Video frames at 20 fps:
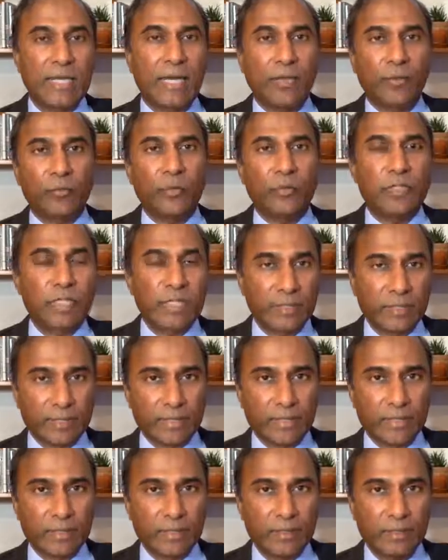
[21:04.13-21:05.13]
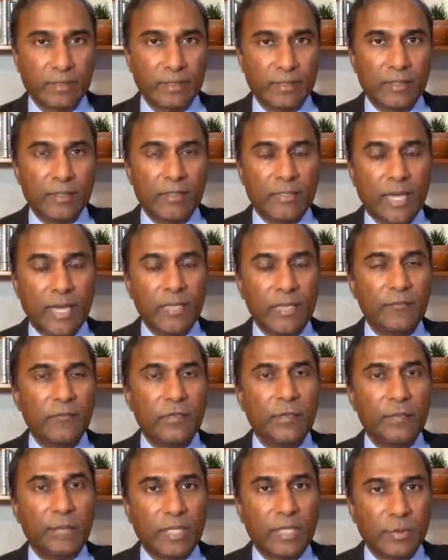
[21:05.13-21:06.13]
is not resilient.
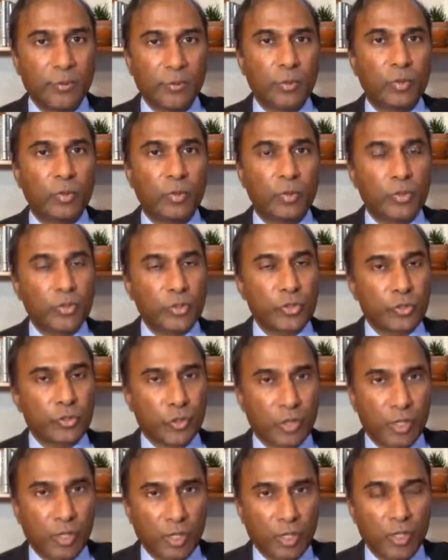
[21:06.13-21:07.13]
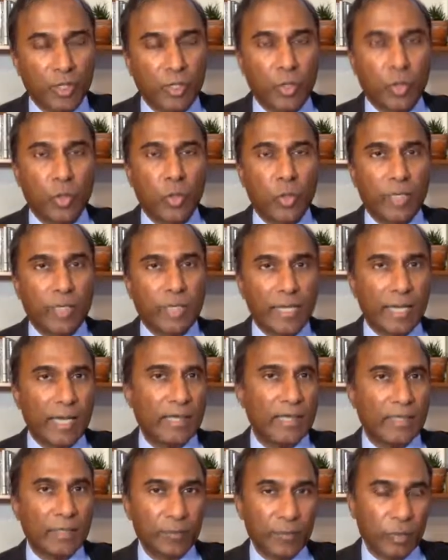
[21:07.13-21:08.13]
Not for people who are strong, who are
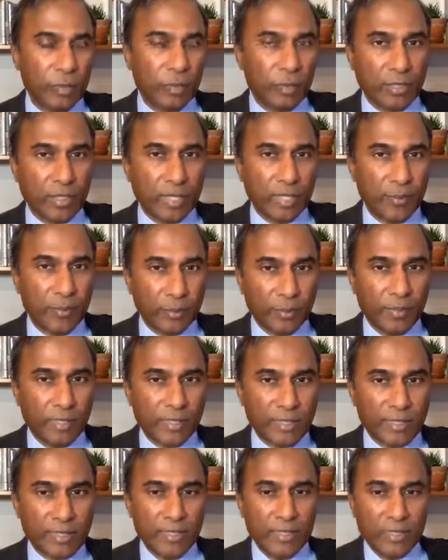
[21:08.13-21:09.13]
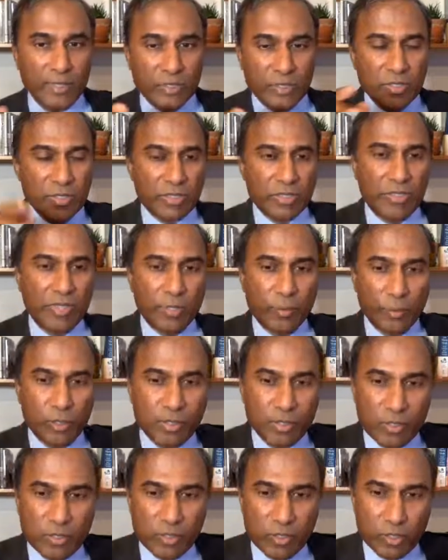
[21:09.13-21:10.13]
not immunocompromised. Just
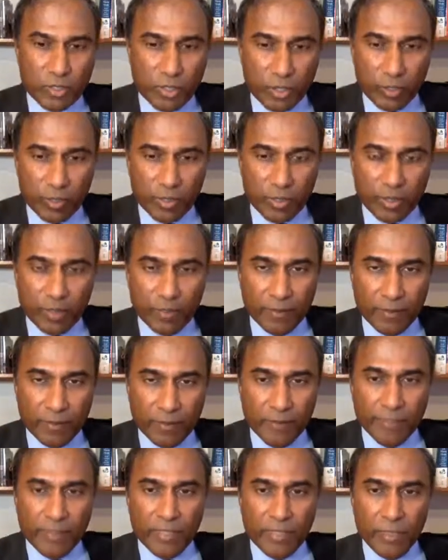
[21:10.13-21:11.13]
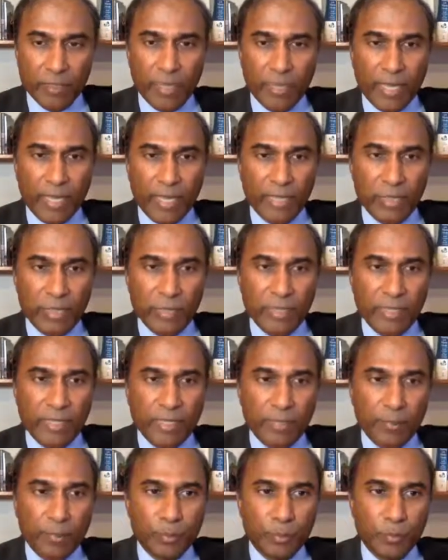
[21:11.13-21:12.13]
like what this is showing here, that you
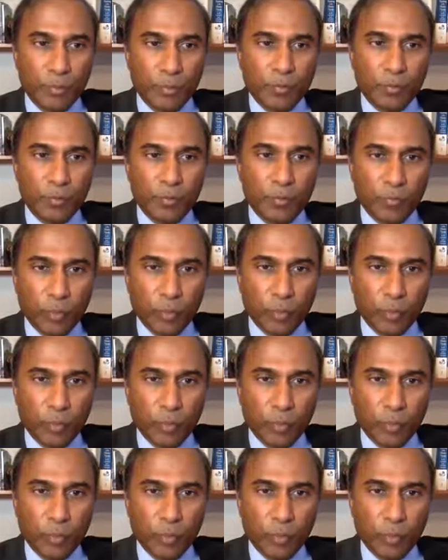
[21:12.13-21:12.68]
actually improve